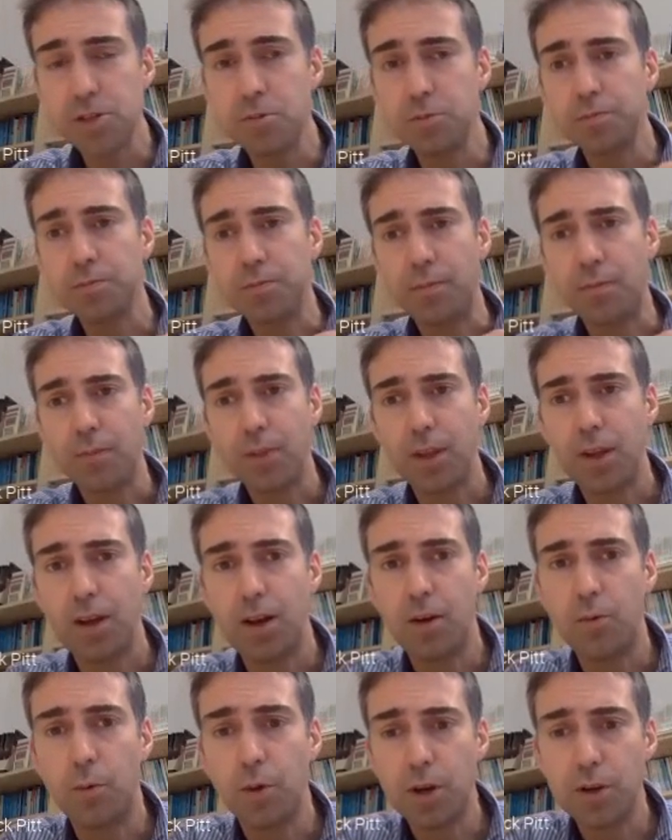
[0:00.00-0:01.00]
So
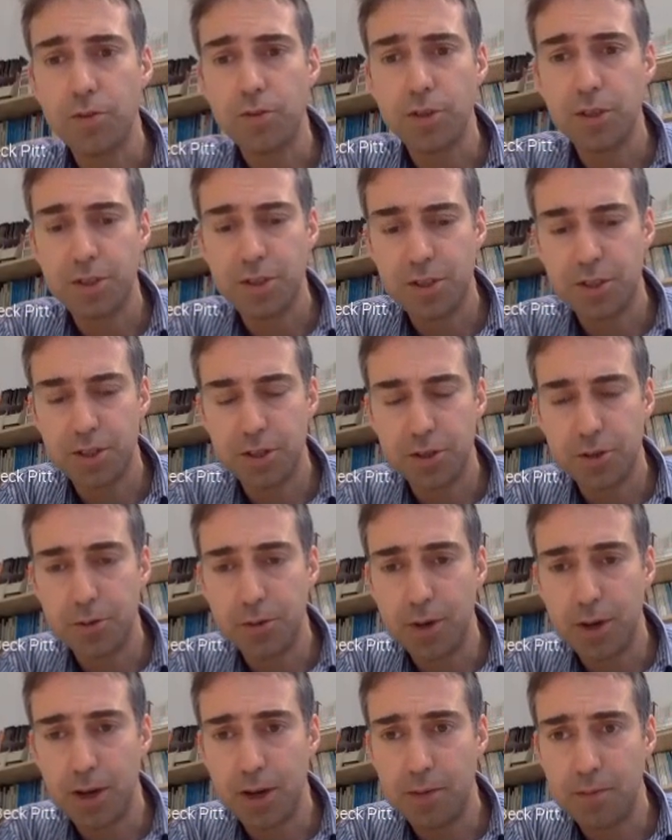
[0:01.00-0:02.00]
what I've tried to
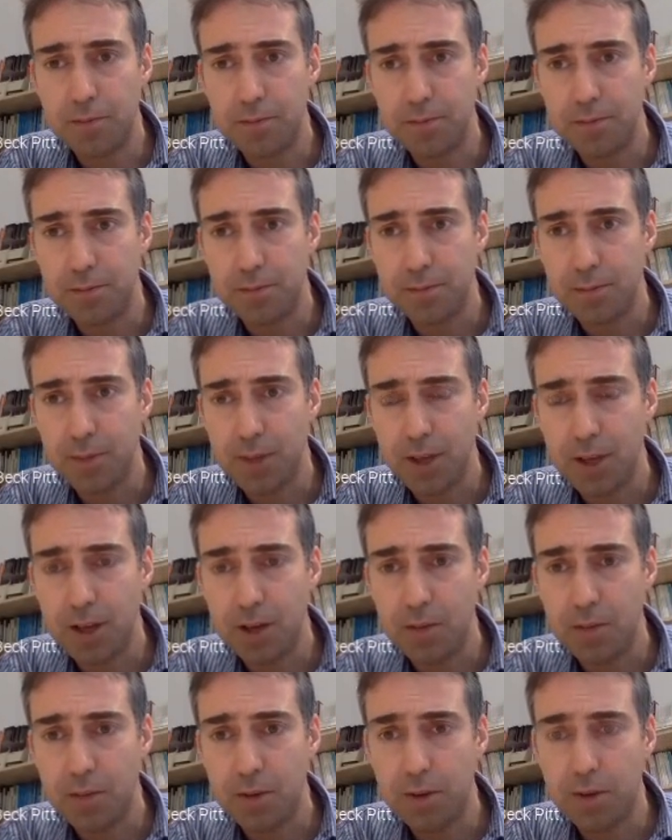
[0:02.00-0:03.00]
do
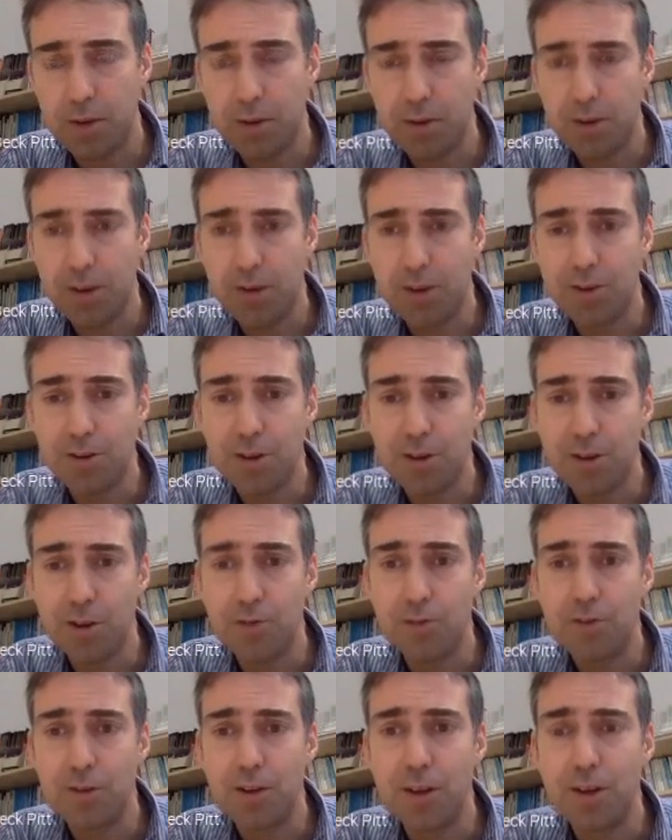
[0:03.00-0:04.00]
and
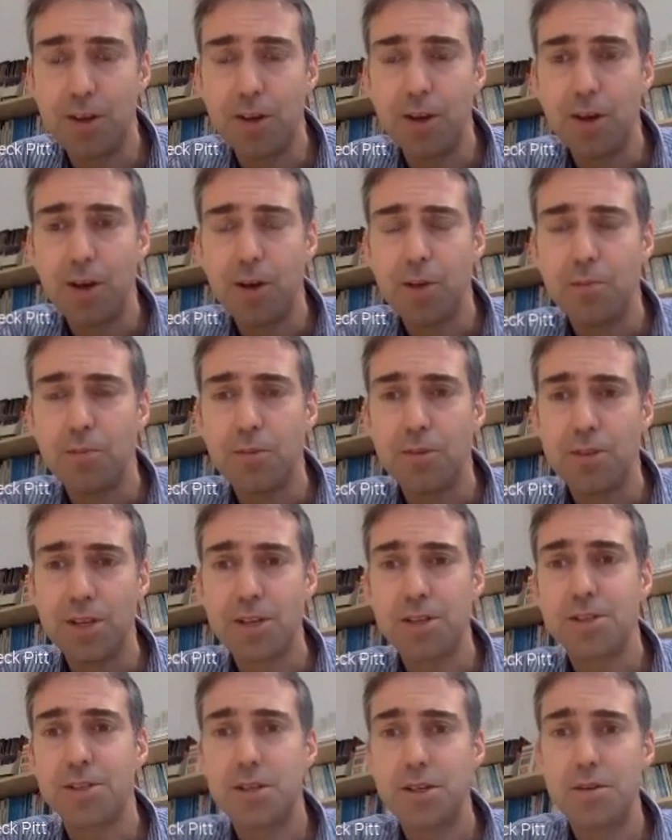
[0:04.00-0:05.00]
hopefully
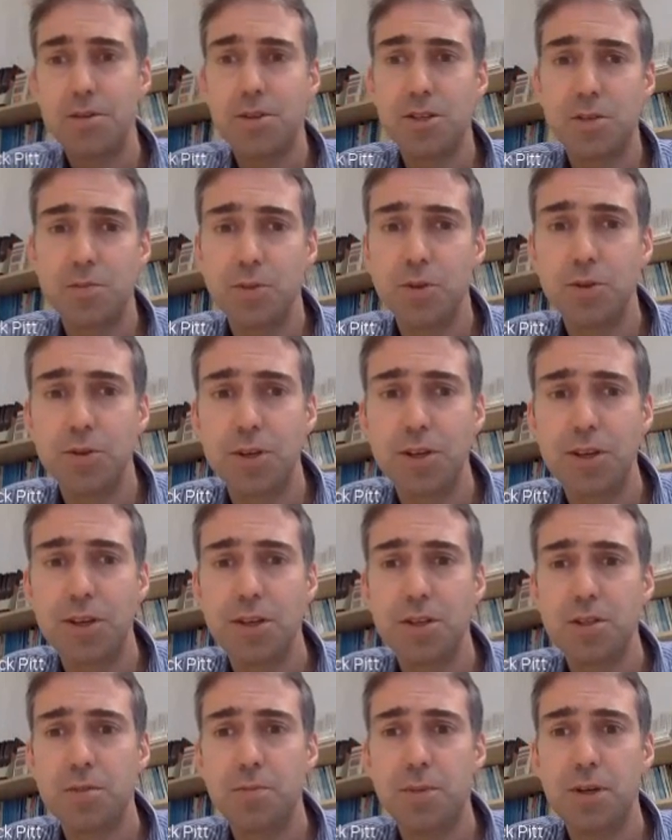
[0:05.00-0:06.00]
present to you this
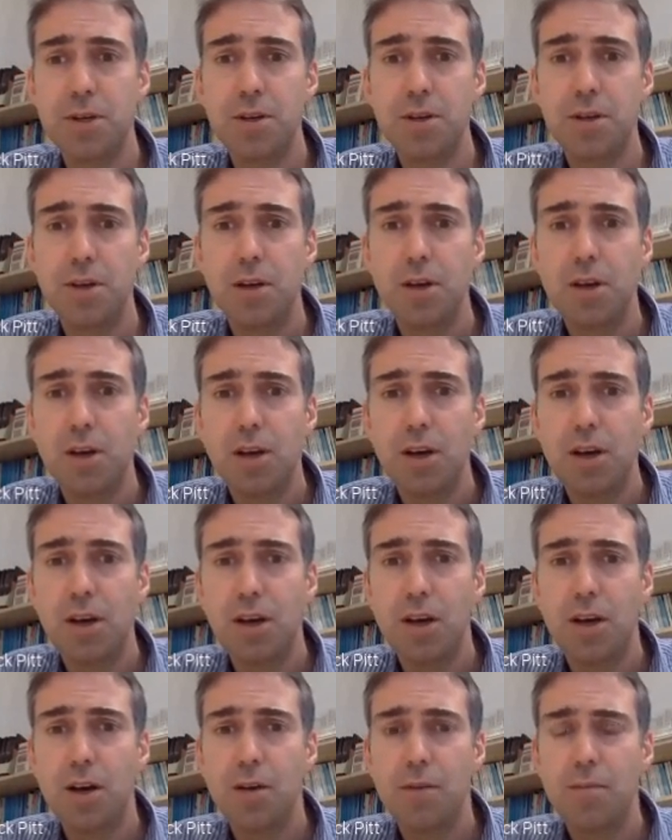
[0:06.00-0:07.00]
morning has been
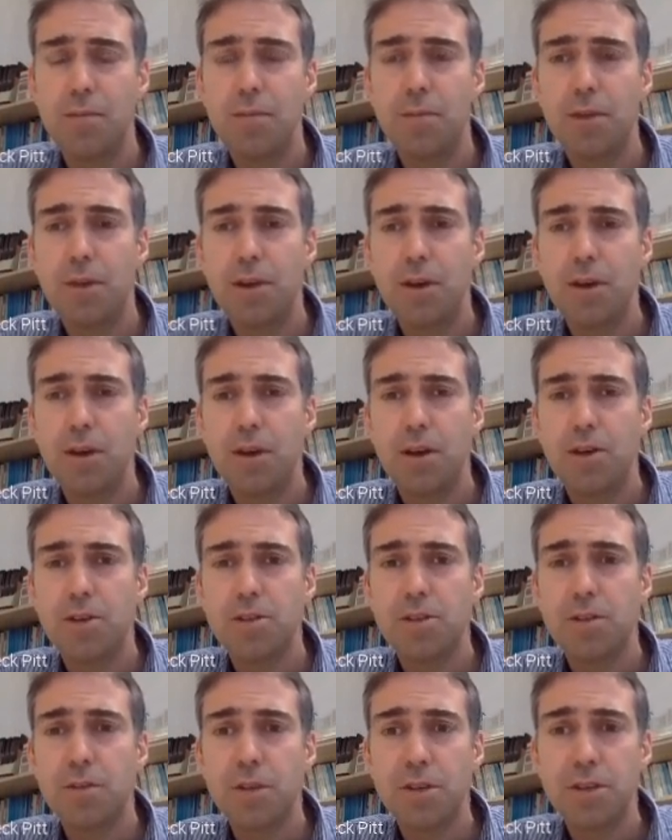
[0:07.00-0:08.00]

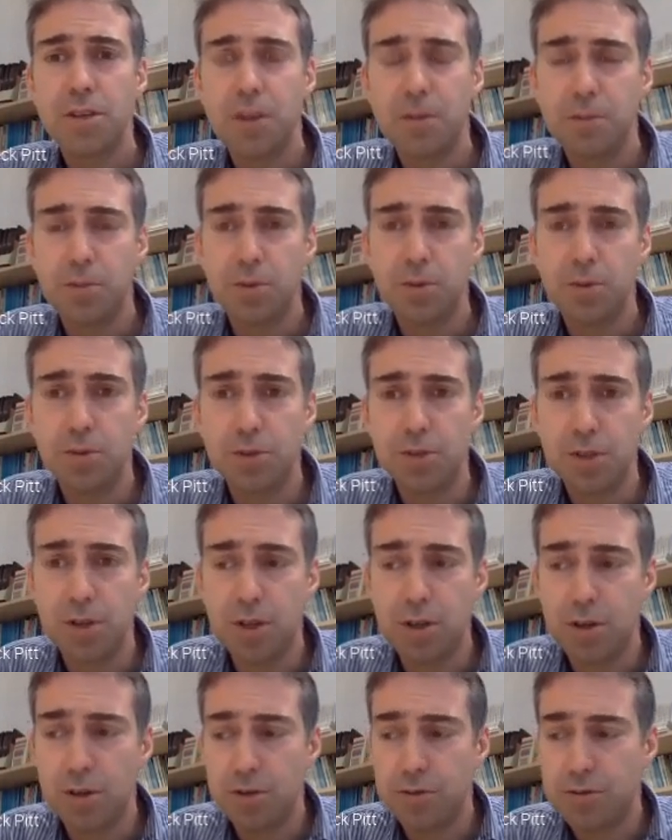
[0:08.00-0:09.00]
some
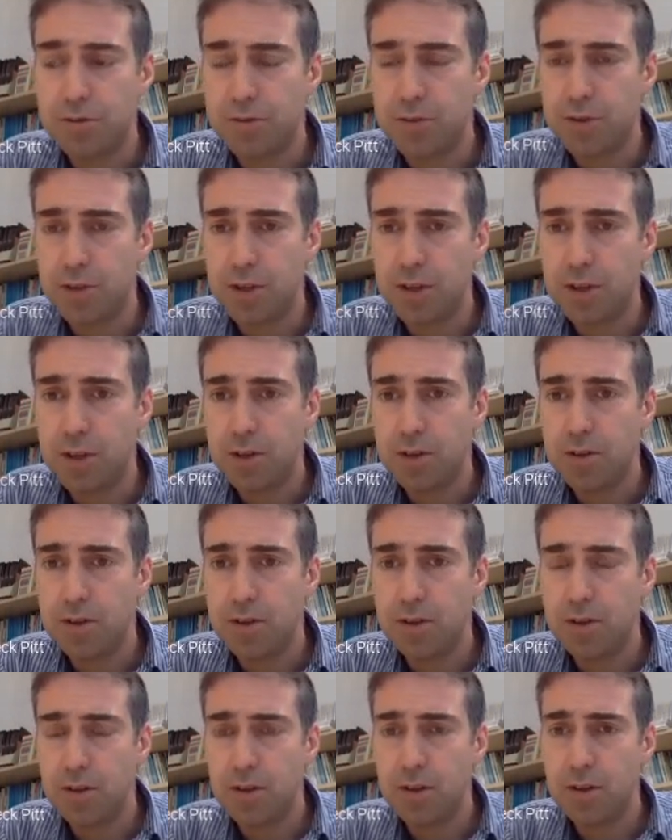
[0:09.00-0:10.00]
examples of the